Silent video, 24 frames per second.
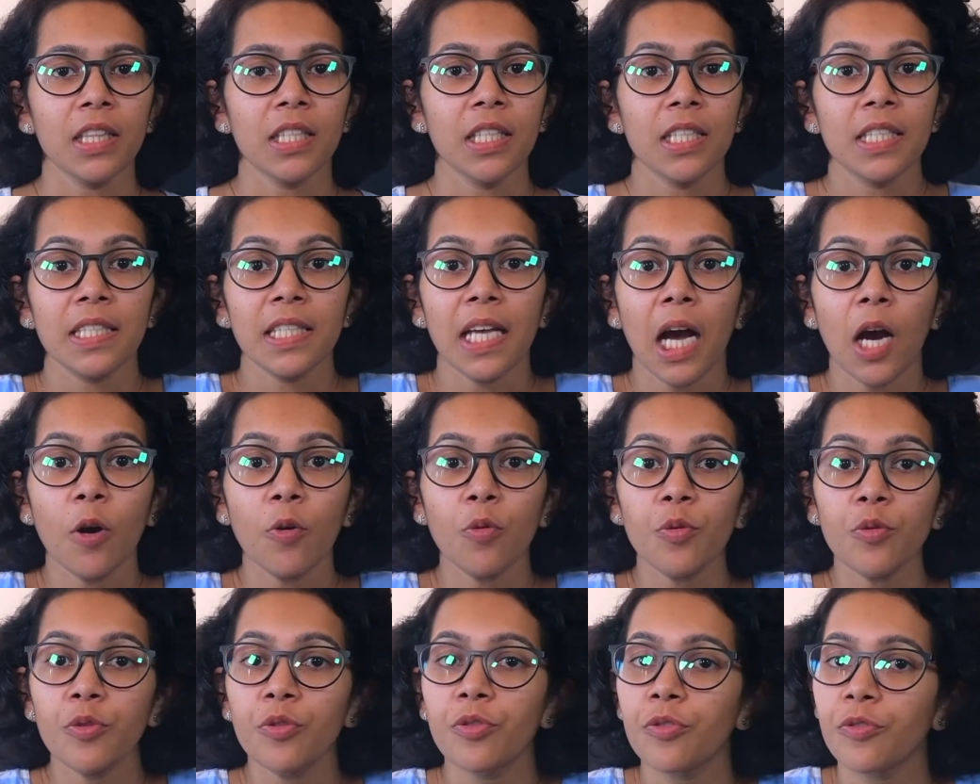
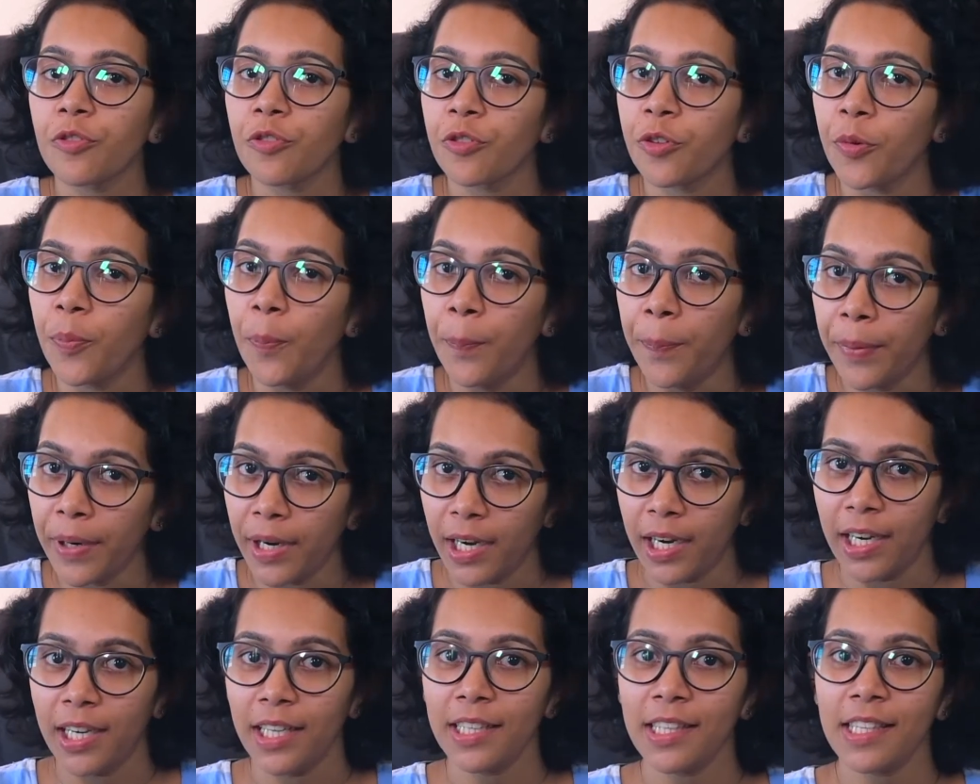sound of
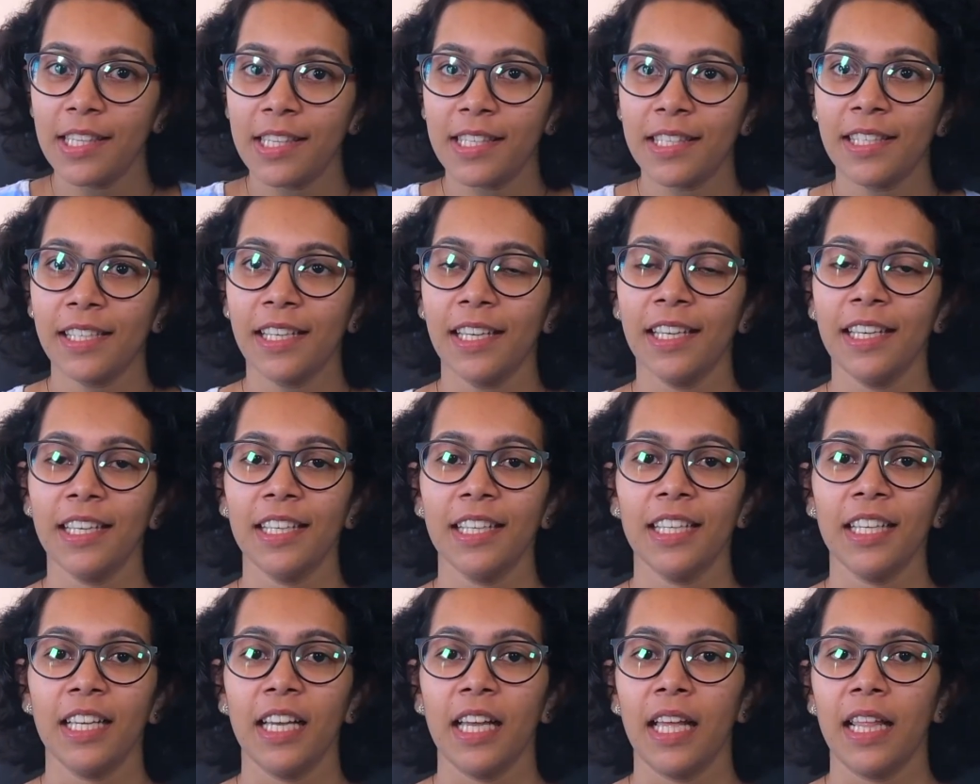birds
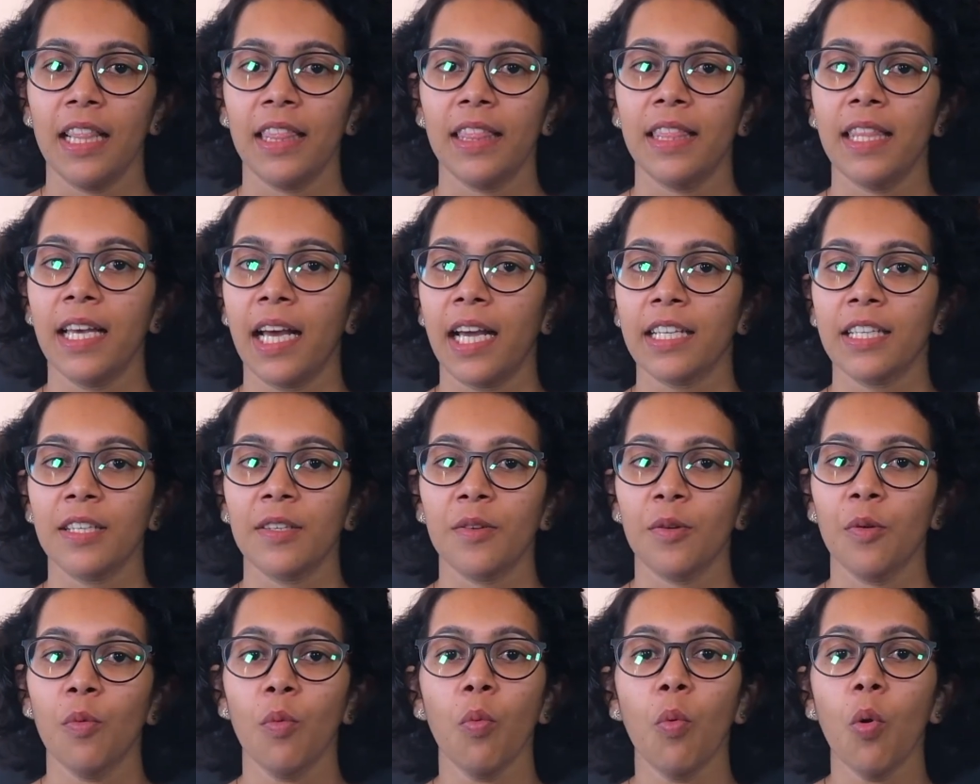
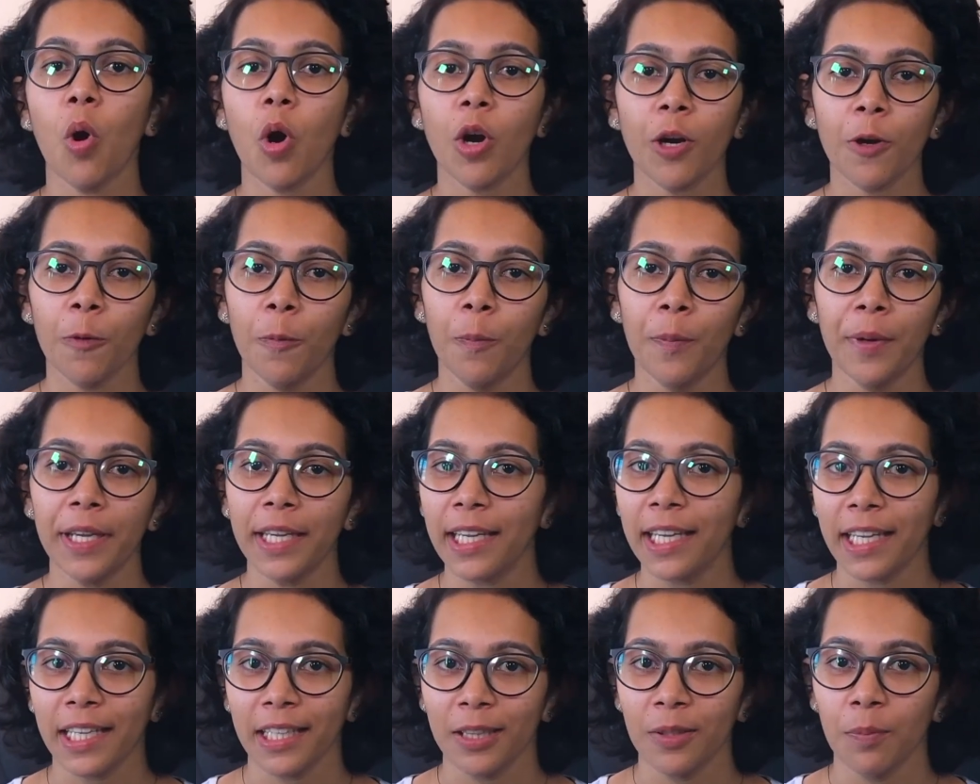that woke me
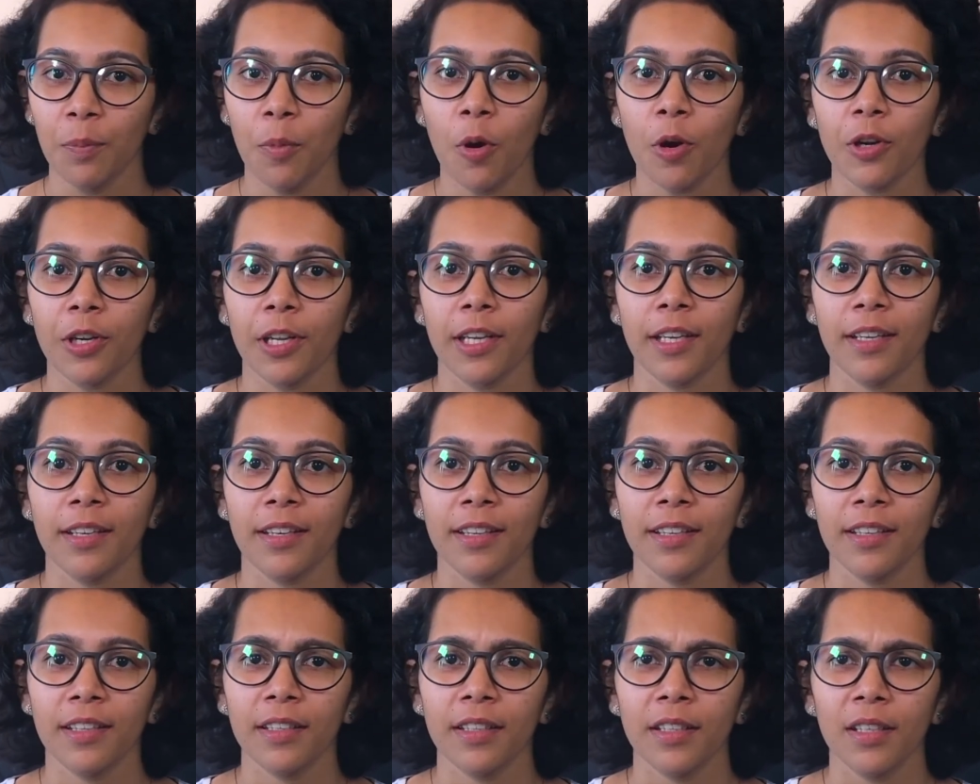in the morning.
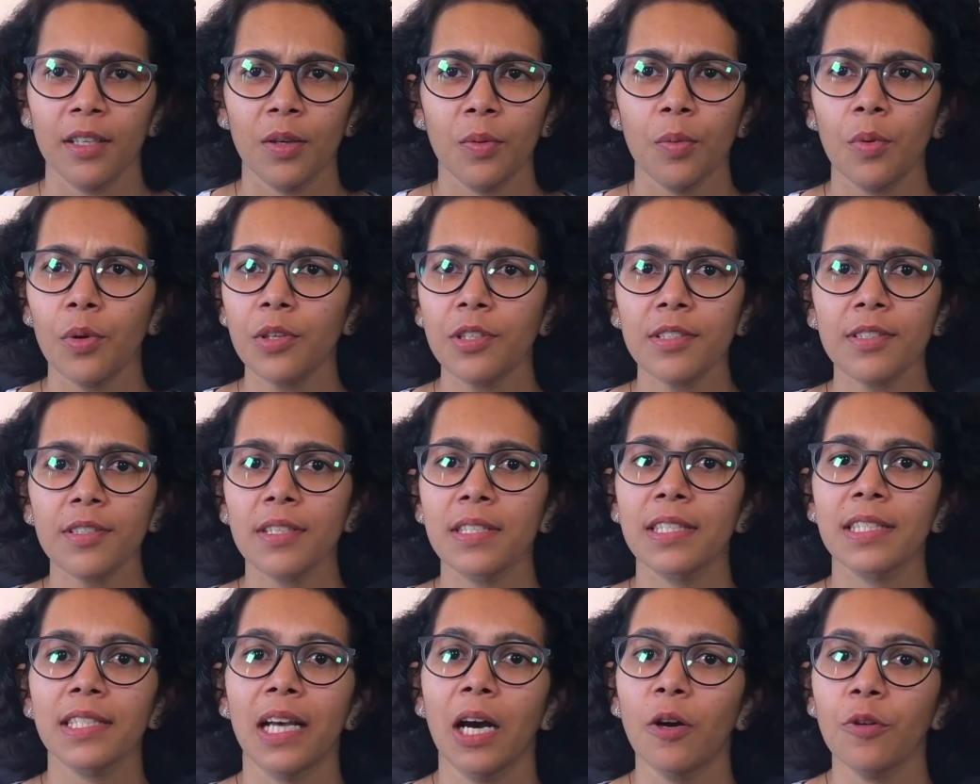What is the
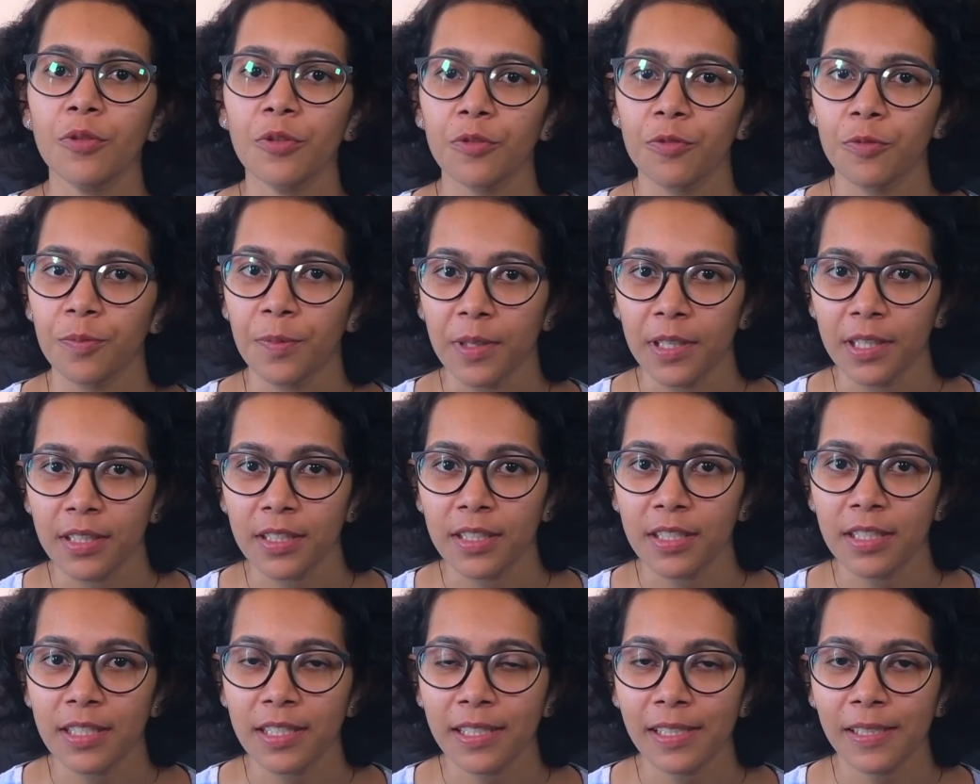sound of
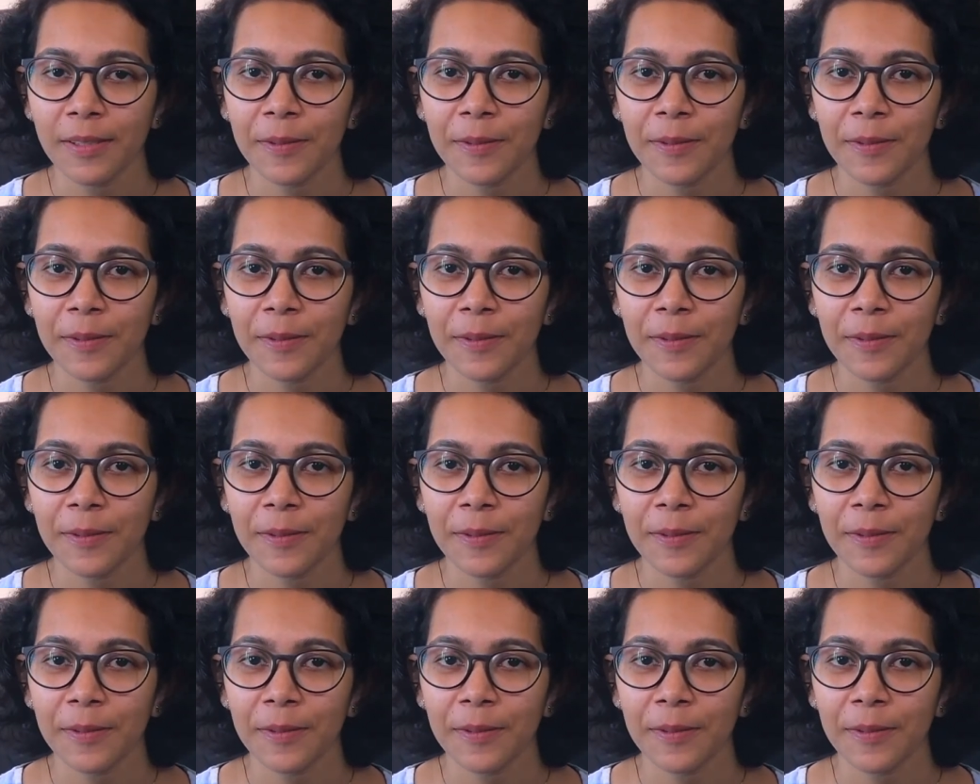birds?